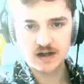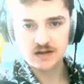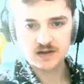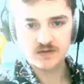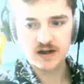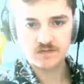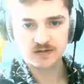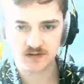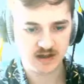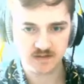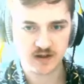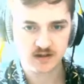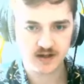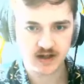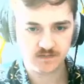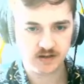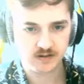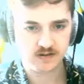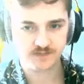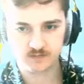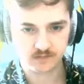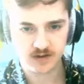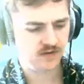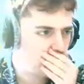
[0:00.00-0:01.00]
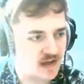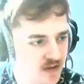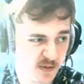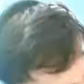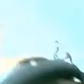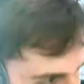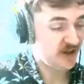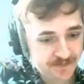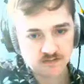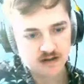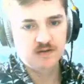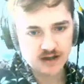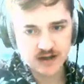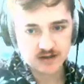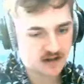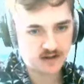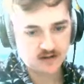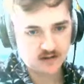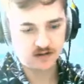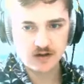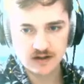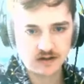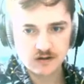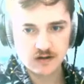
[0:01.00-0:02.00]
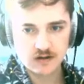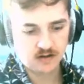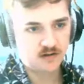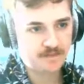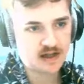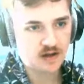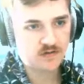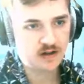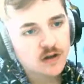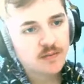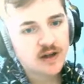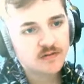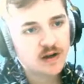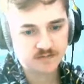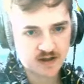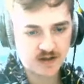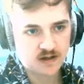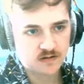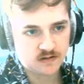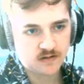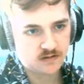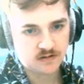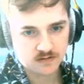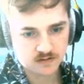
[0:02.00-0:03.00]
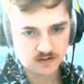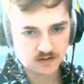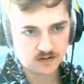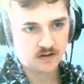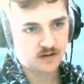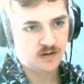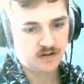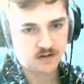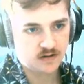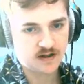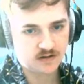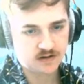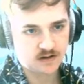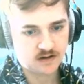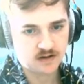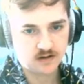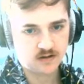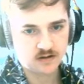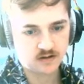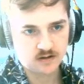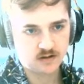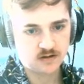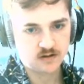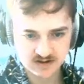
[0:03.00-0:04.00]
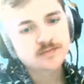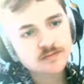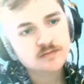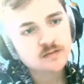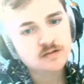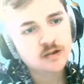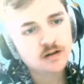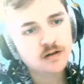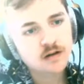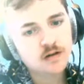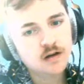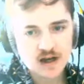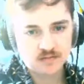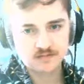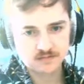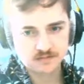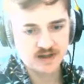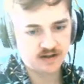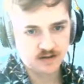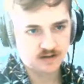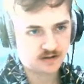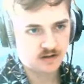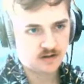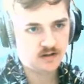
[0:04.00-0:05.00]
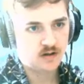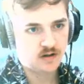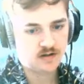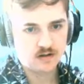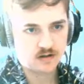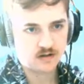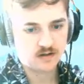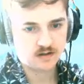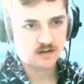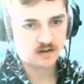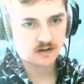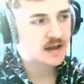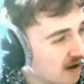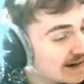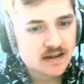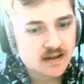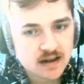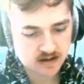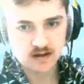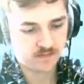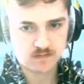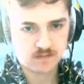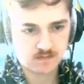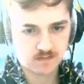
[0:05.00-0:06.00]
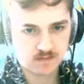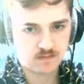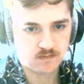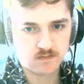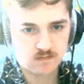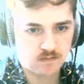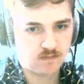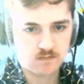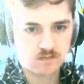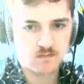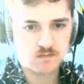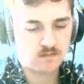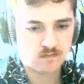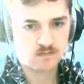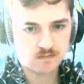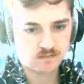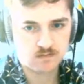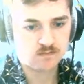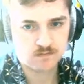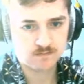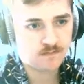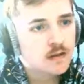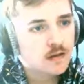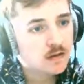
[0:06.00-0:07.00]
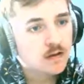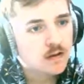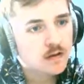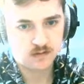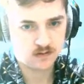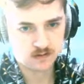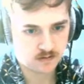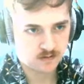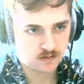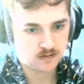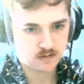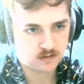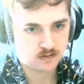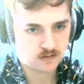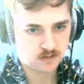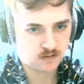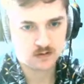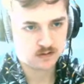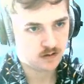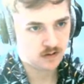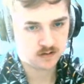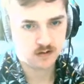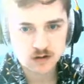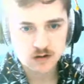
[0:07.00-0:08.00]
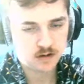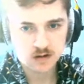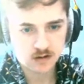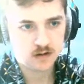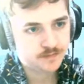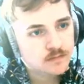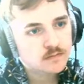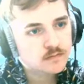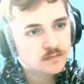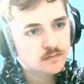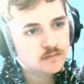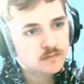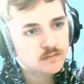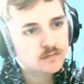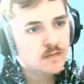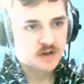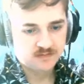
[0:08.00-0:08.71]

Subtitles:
going ahead, positioning his mouth. I'm getting the reference shot in there so I can line up his eye line with Jake and Vincent's.